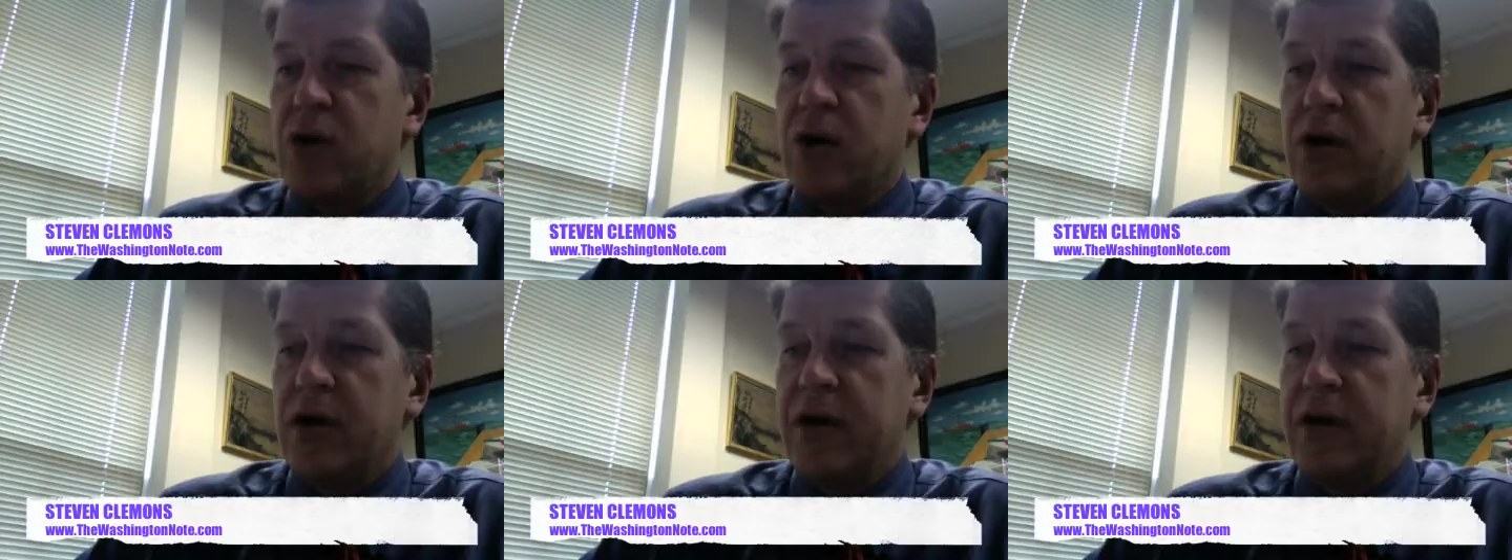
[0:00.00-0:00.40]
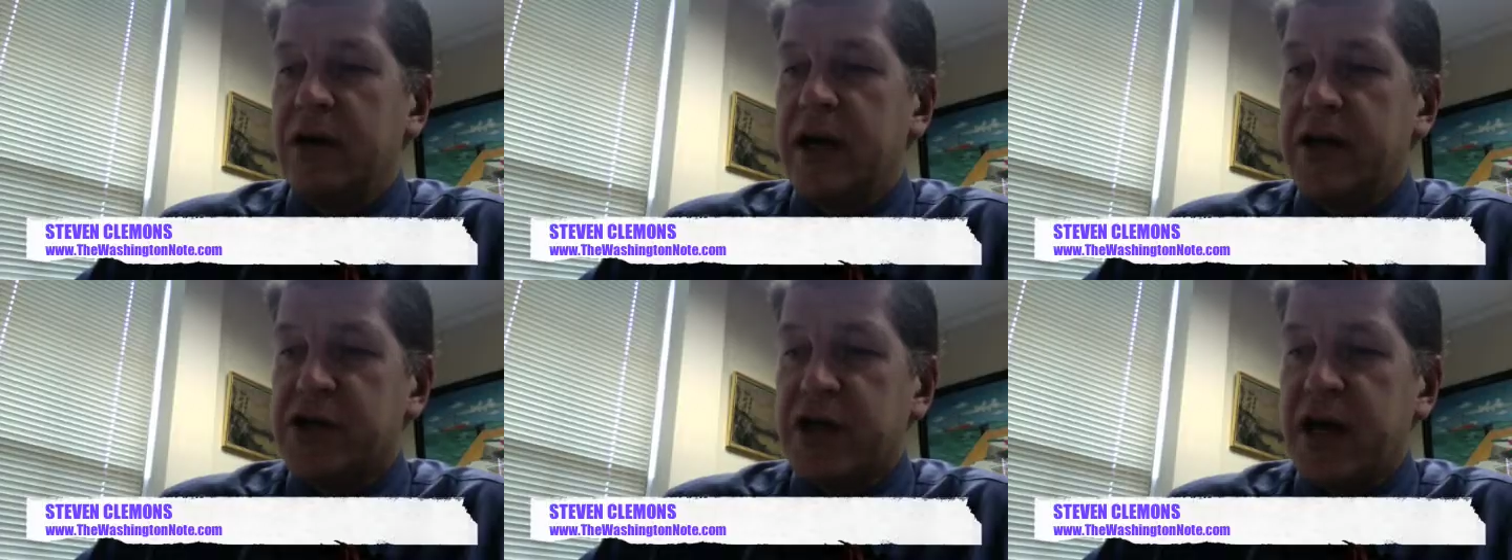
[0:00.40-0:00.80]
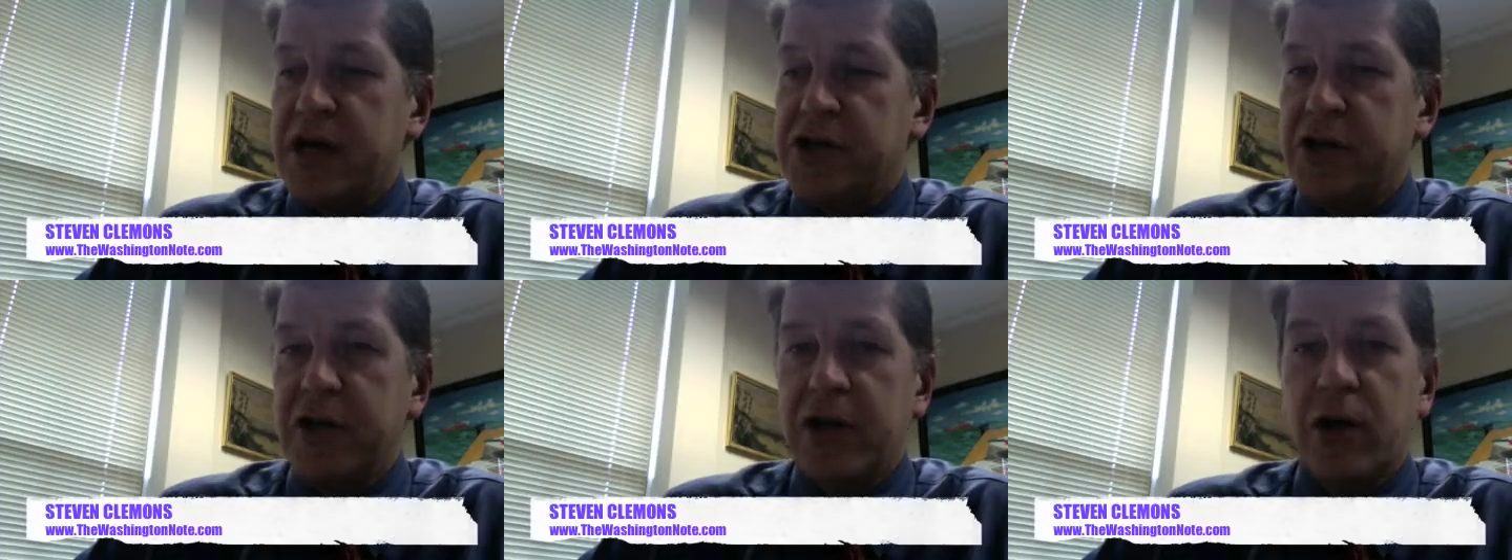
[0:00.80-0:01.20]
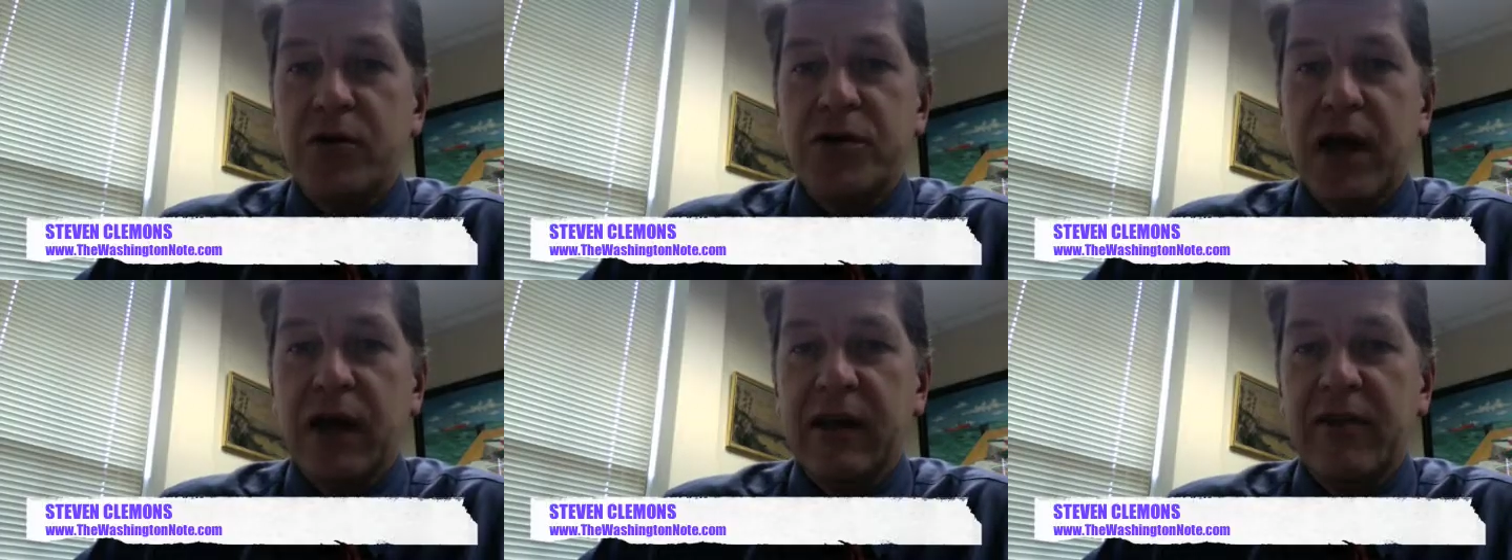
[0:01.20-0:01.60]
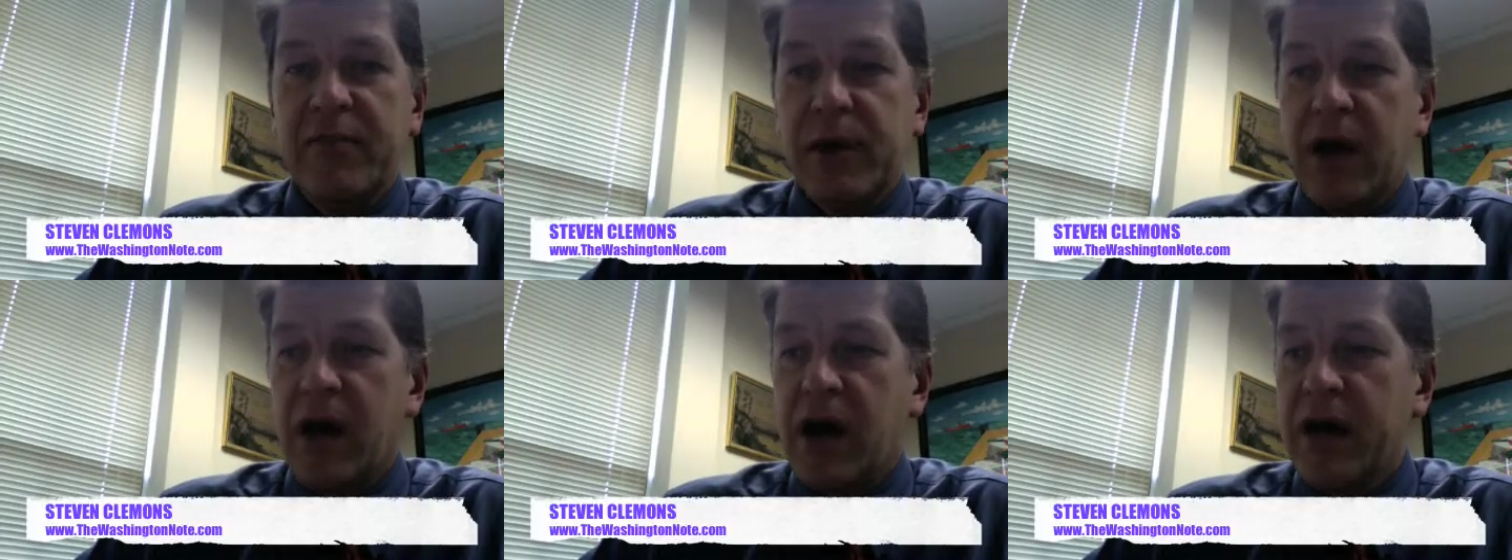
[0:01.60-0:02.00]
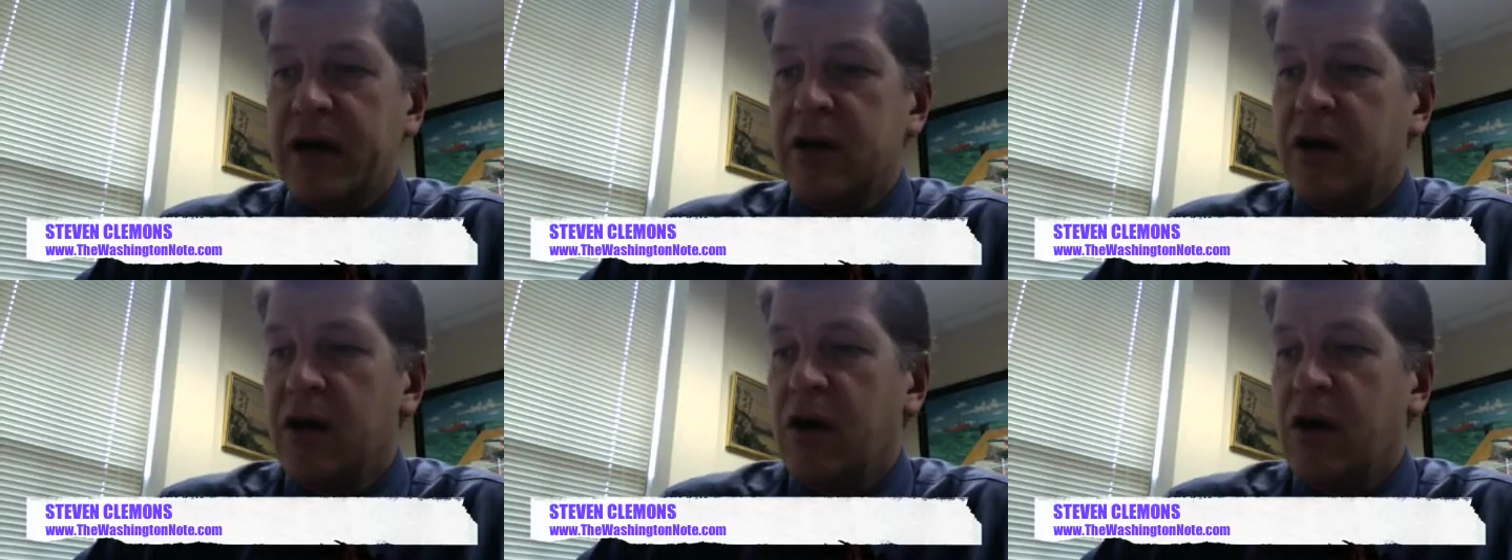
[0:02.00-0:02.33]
on education and No Child Left Behind,